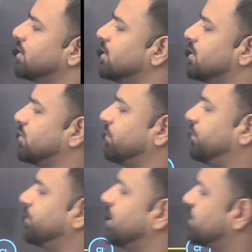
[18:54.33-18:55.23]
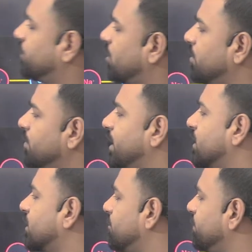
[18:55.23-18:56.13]
So it is formed by a
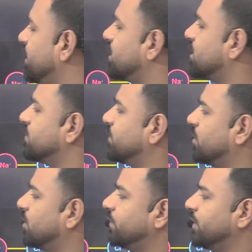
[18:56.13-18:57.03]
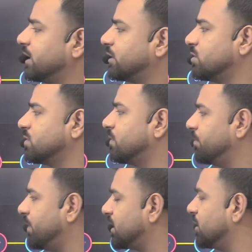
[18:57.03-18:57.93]
complete transfer of electrons from
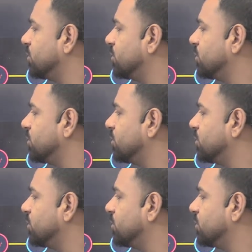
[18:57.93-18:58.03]
metal to